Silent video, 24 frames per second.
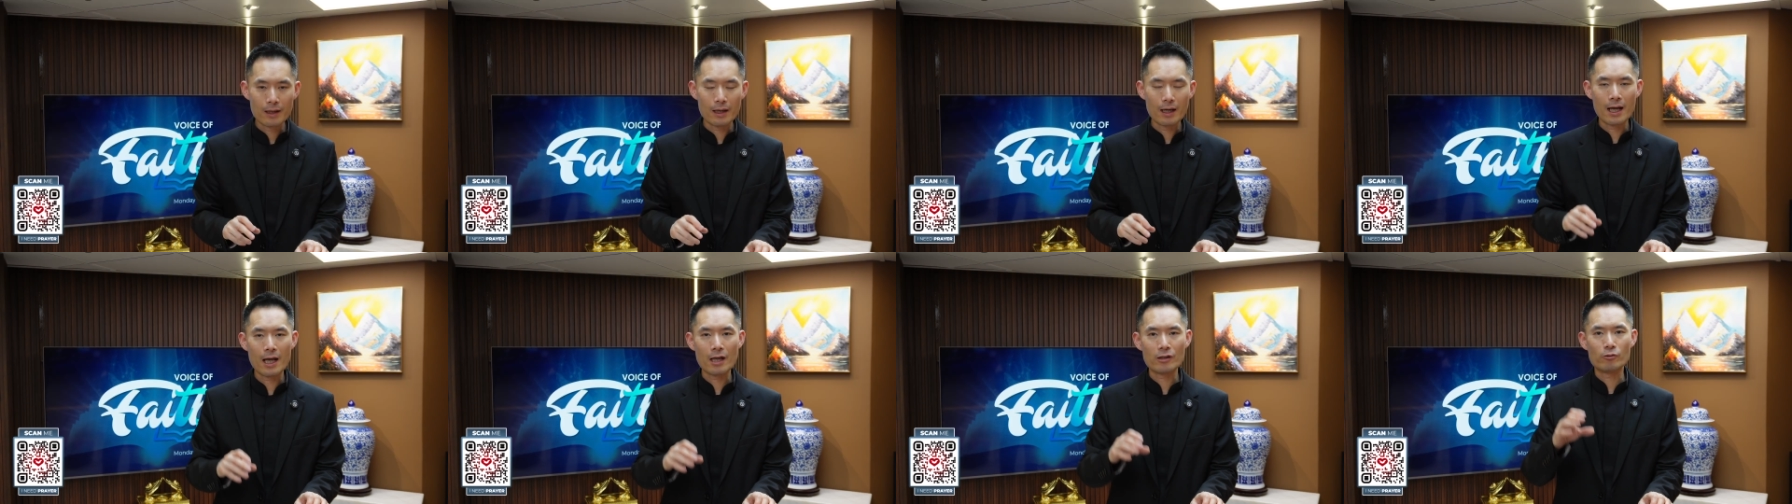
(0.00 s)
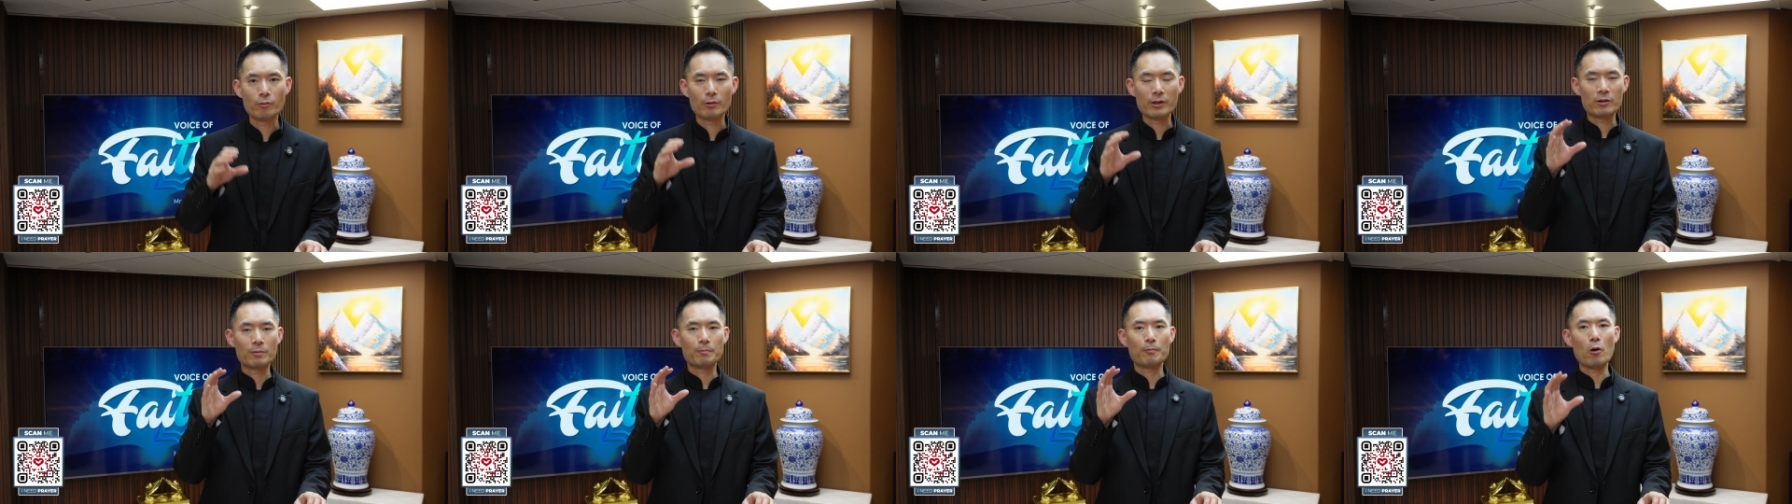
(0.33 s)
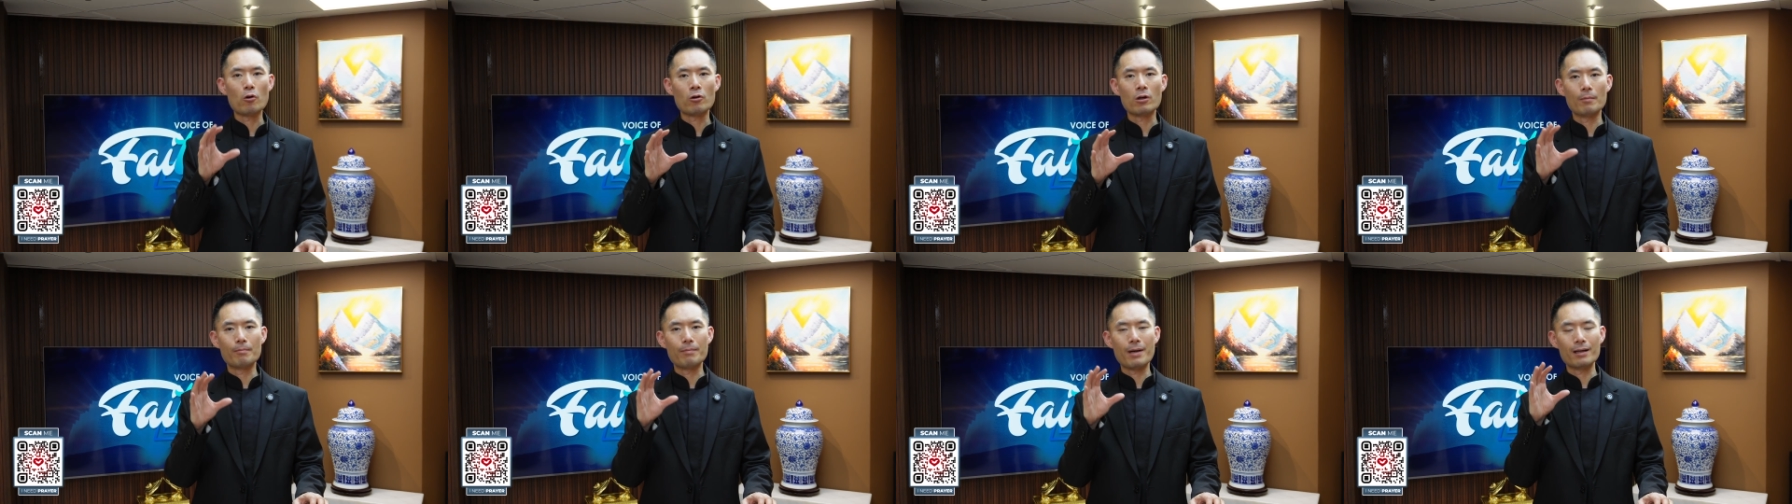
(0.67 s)
As we
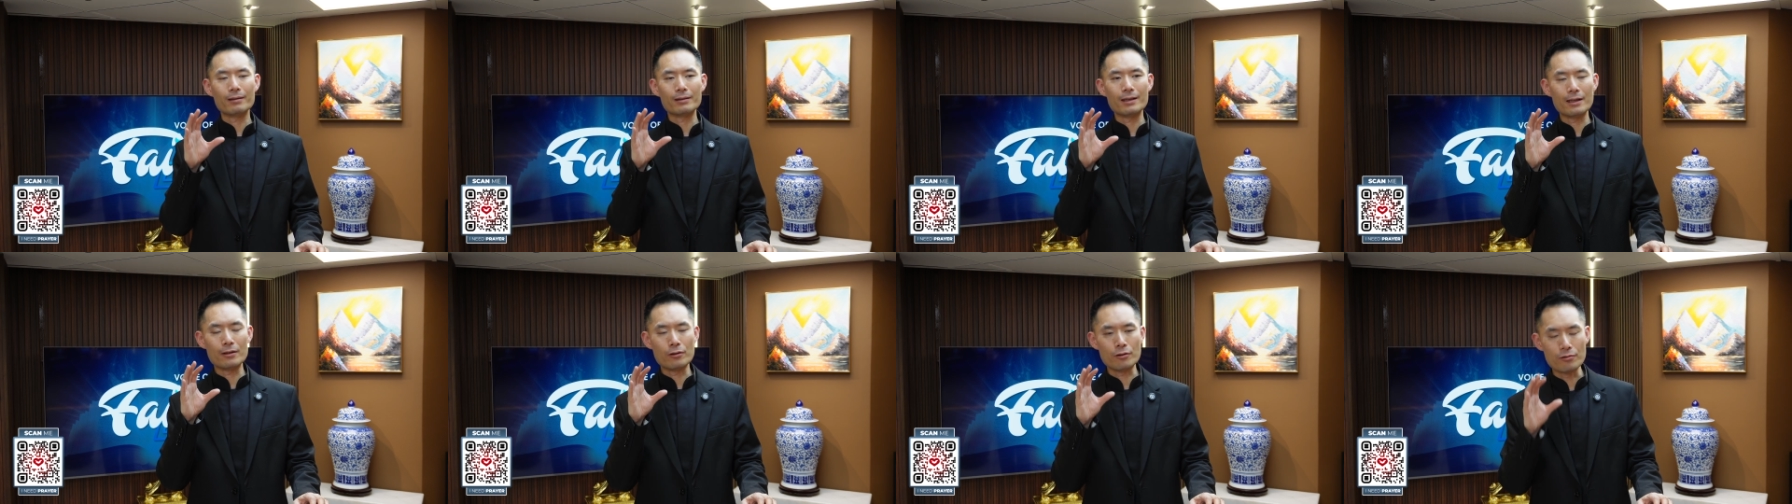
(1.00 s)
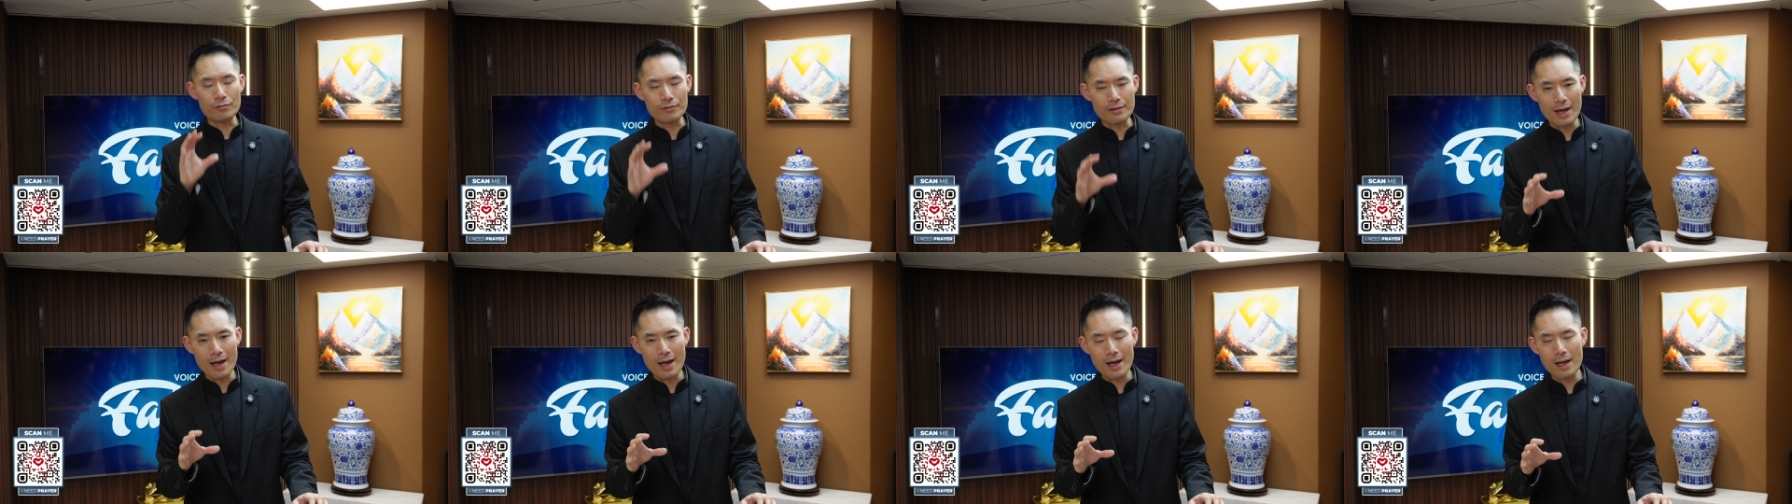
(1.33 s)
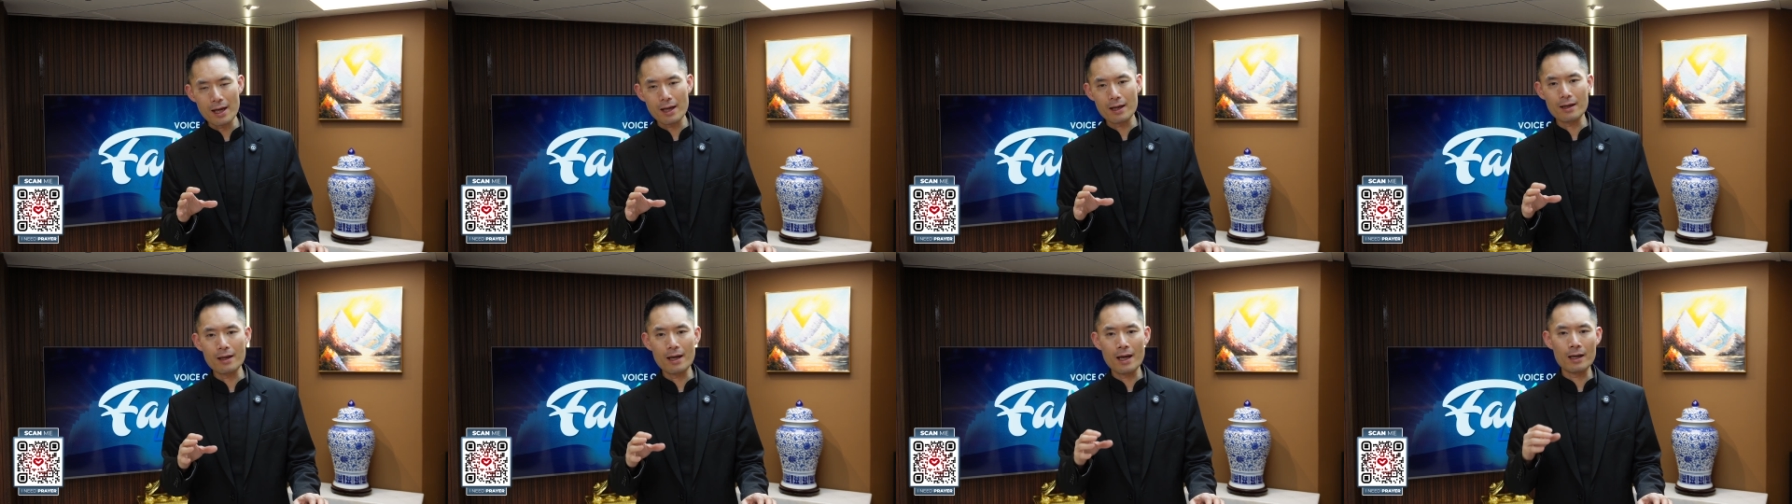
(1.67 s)
spoke about that today,